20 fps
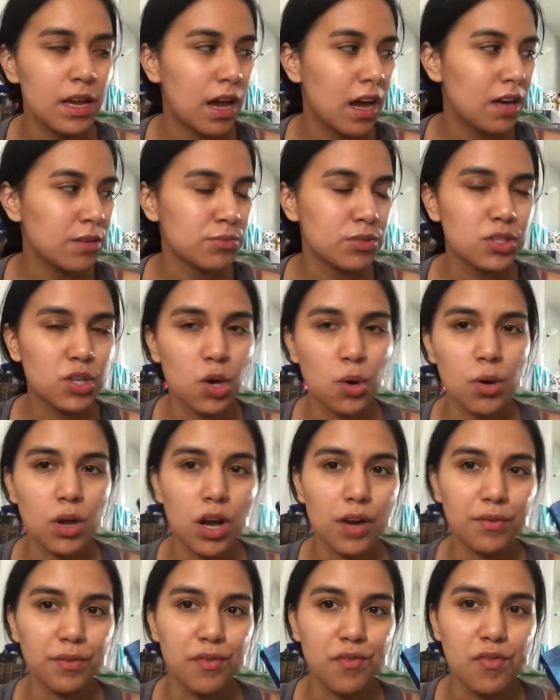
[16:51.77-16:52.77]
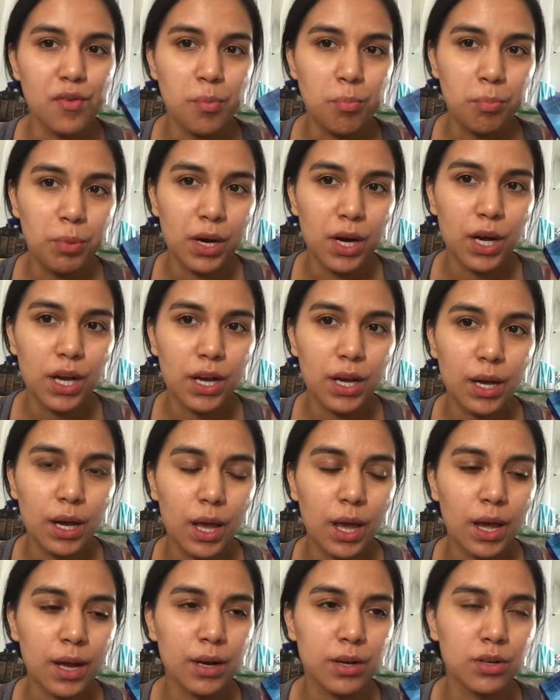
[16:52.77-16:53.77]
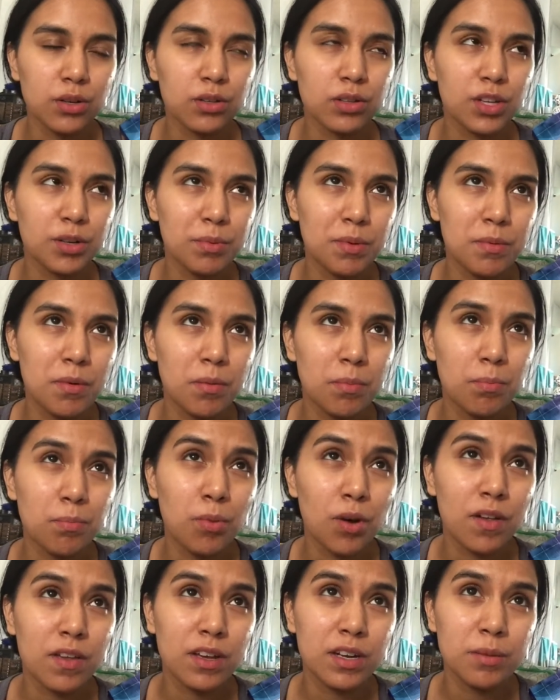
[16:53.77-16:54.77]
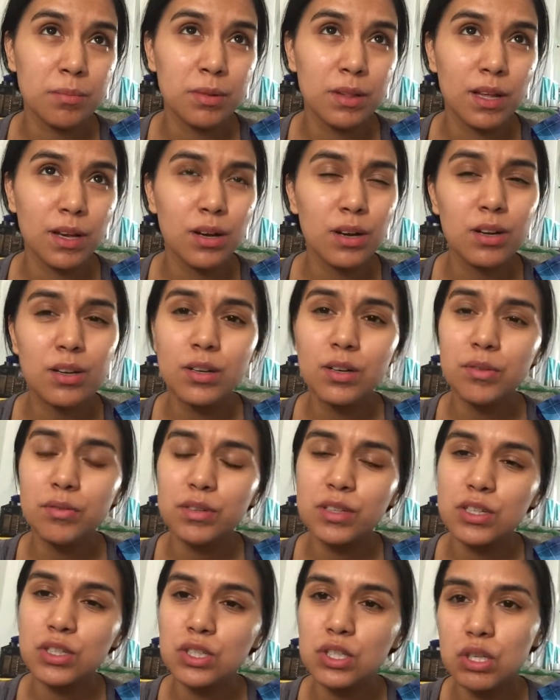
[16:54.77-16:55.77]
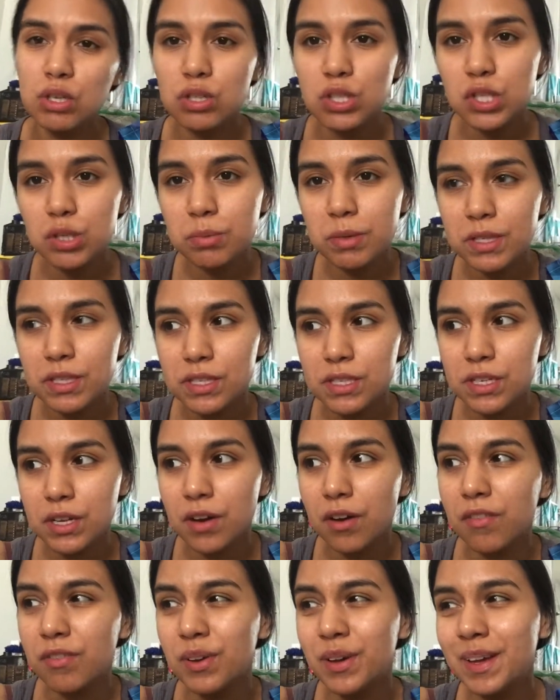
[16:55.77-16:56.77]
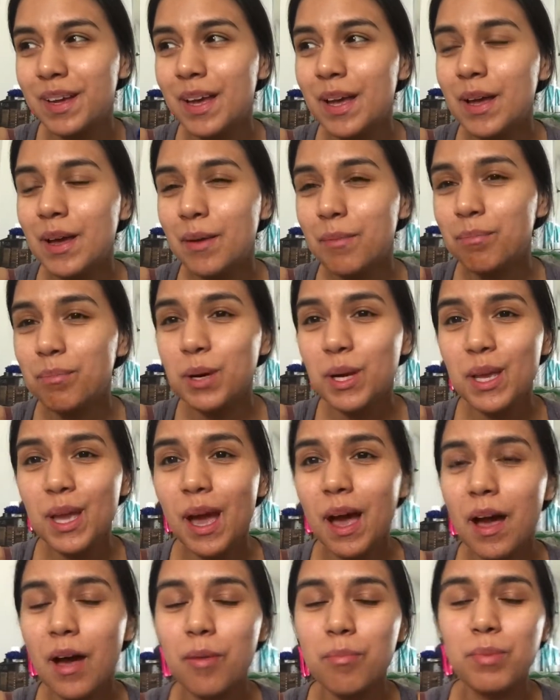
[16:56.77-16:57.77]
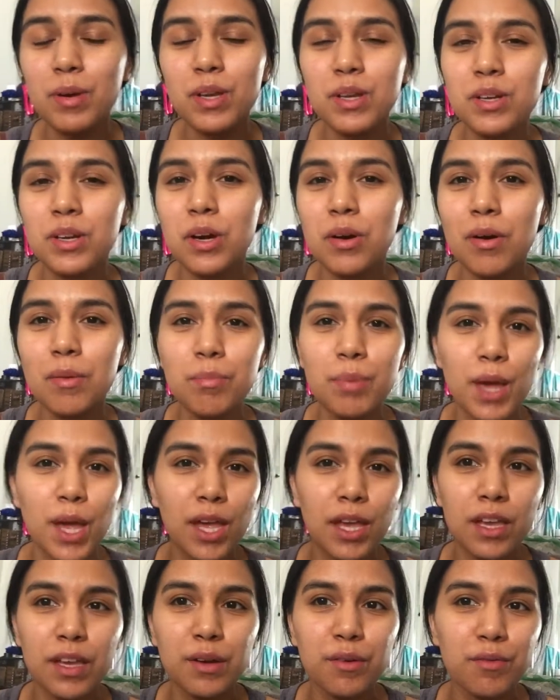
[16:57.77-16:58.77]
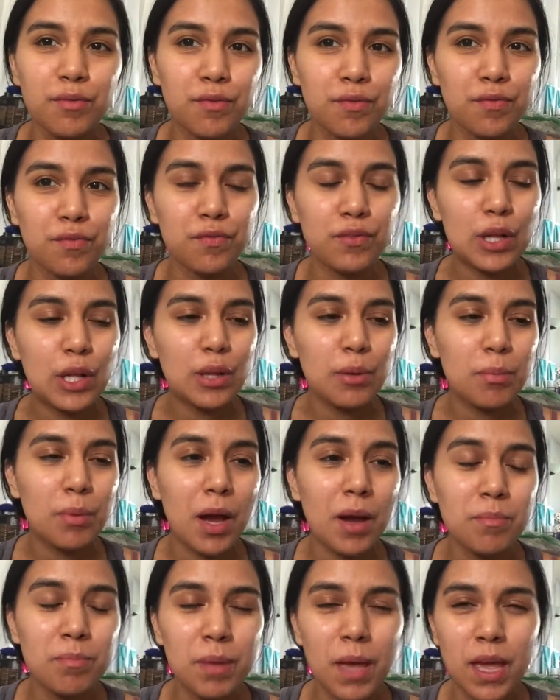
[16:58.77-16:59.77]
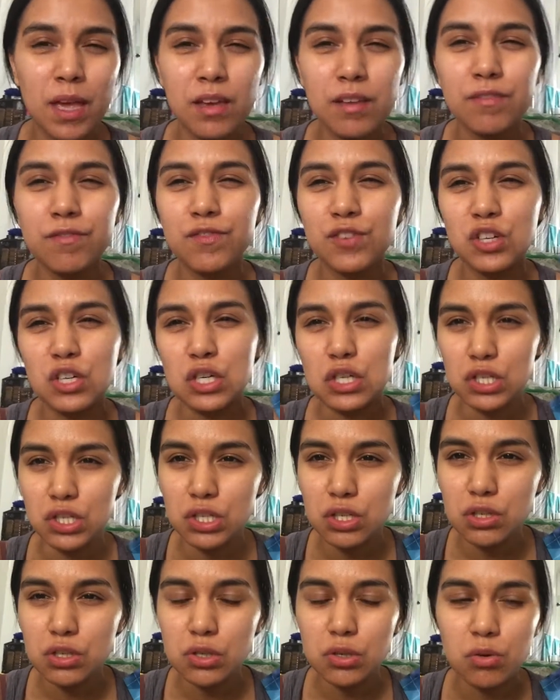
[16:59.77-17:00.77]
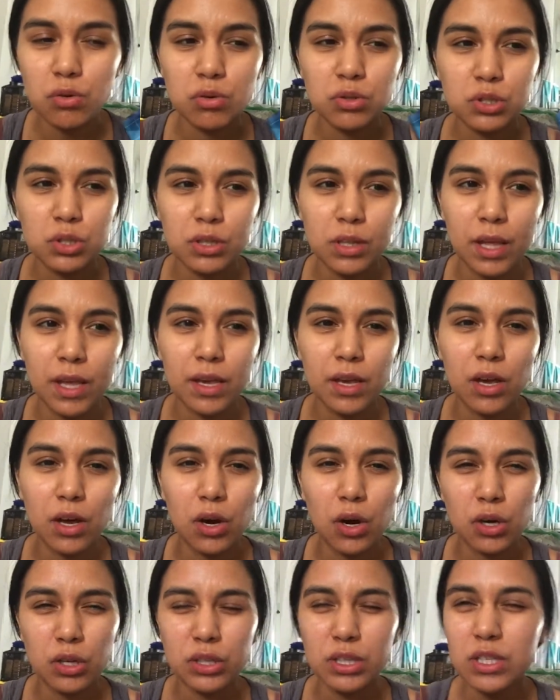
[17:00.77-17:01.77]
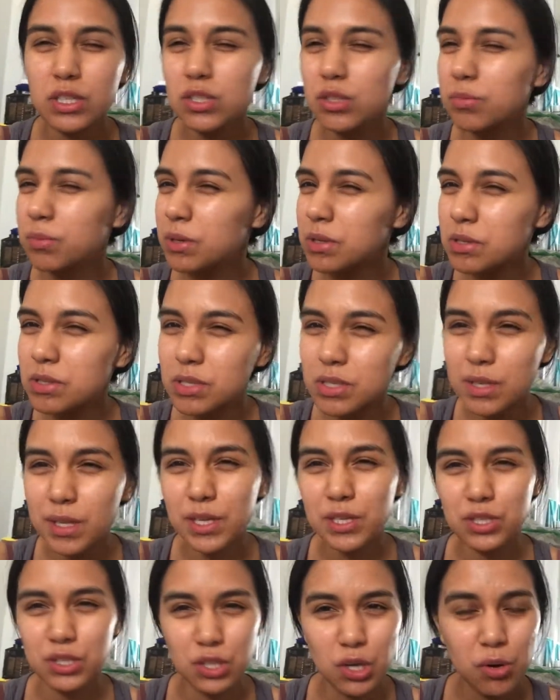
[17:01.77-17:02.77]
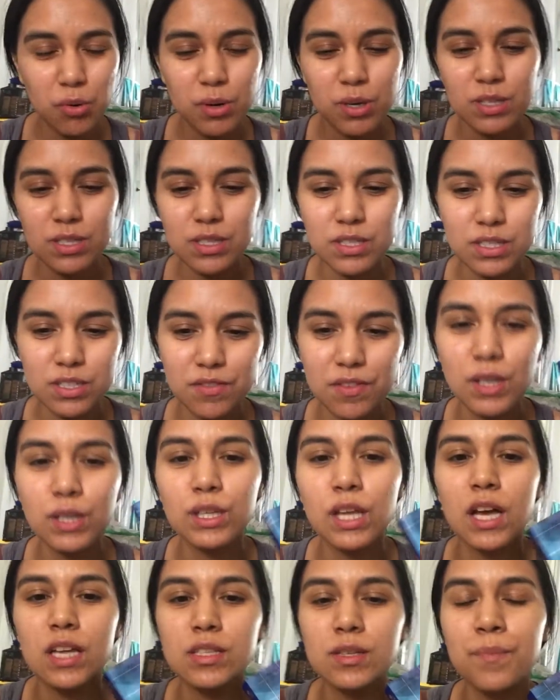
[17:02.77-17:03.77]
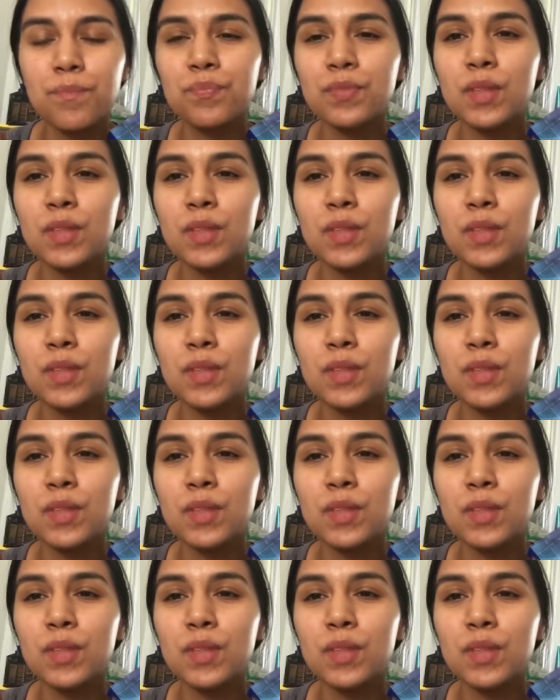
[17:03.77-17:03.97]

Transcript: i'm just going off of a book and i know a lot of people are probably going to be like oh well there's youtube and stuff but yeah but you know i'm paying i'm paying for nursing school so like aren't they supposed to like show us and stuff like that